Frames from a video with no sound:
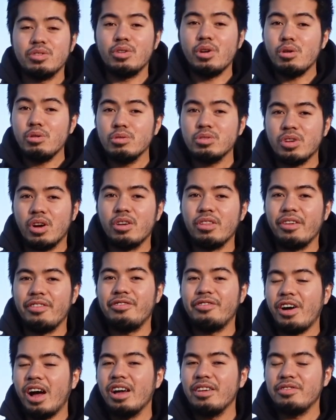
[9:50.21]
those are the
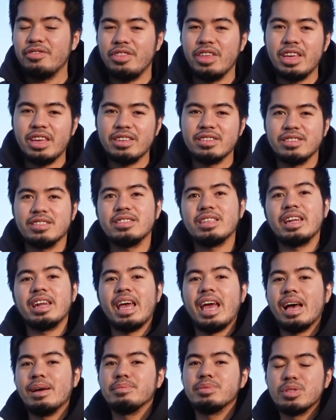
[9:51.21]
five things that I
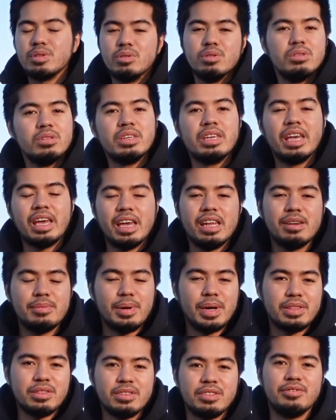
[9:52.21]
absolutely hate
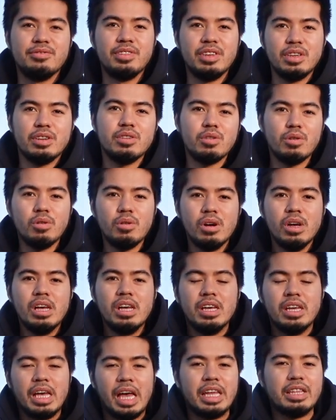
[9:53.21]
about this vehicle,
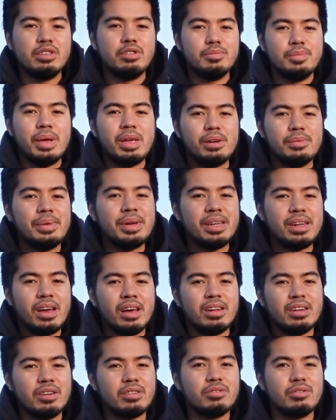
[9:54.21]
and you may or may
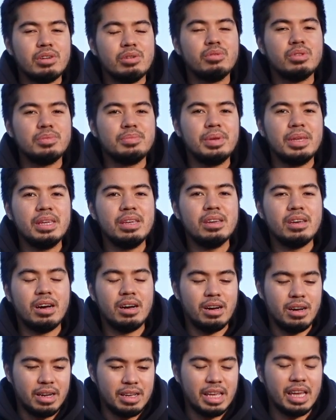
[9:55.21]
not agree with me.
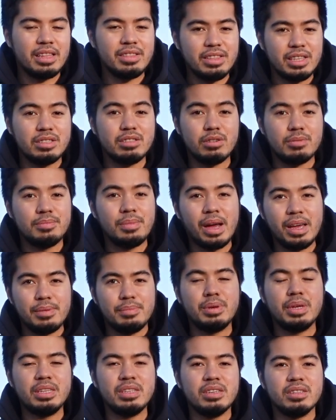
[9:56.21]
Uh, again, these are my
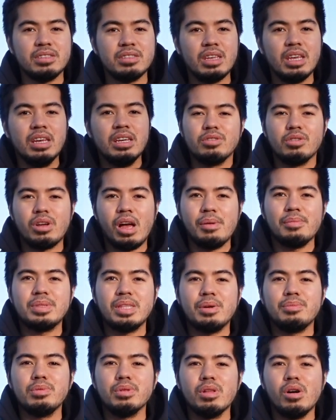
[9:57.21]
opinions. So comment
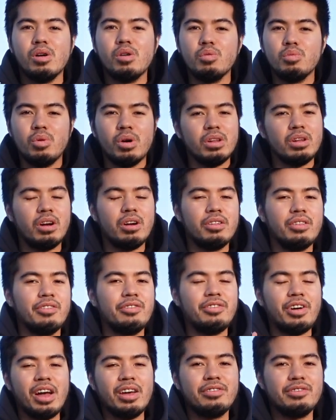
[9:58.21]
down below, what are the
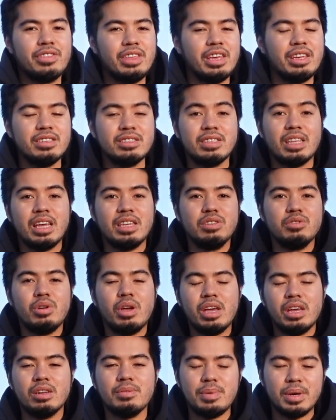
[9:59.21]
five things that you
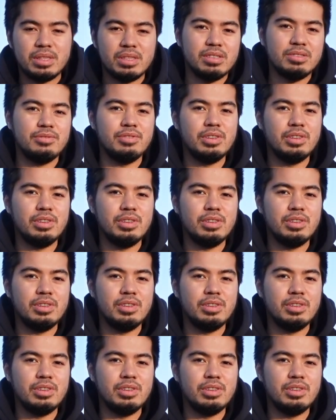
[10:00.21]
hate about this